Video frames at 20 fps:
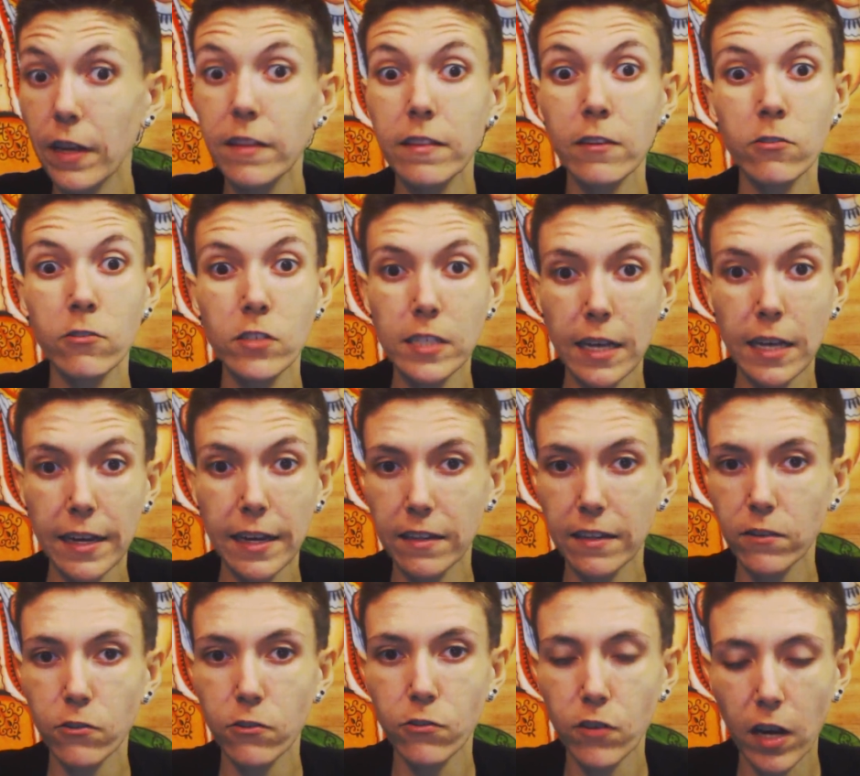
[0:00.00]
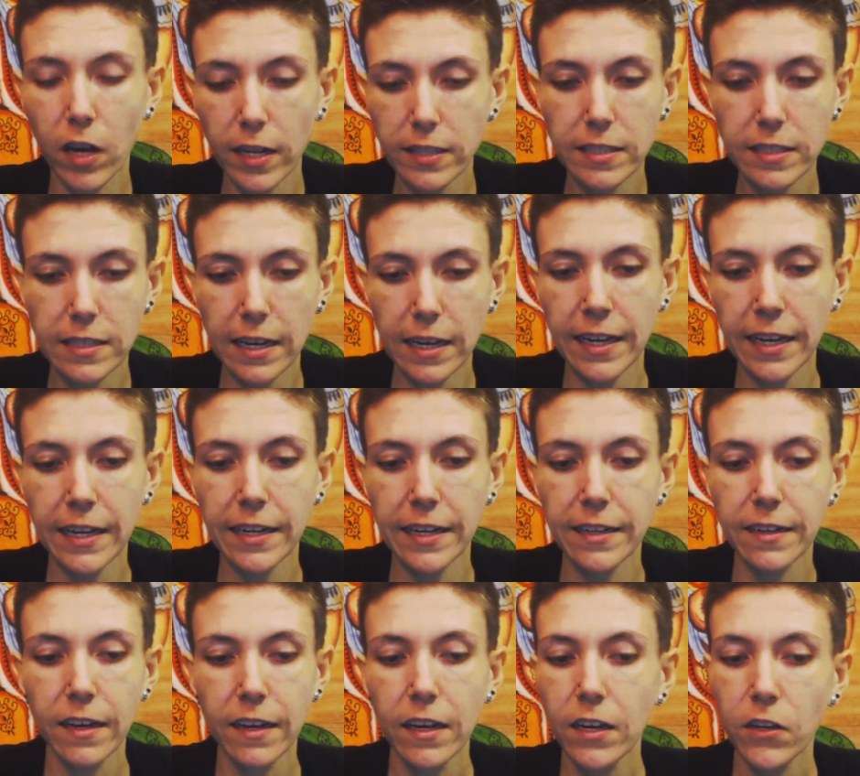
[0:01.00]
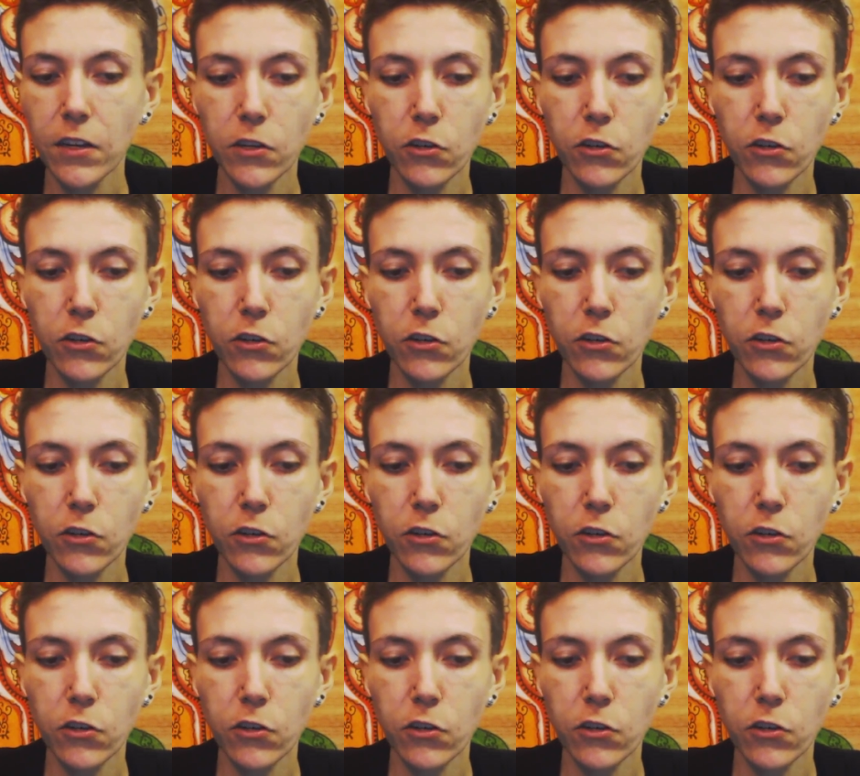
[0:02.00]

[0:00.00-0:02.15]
And they're saying, and they're not saying,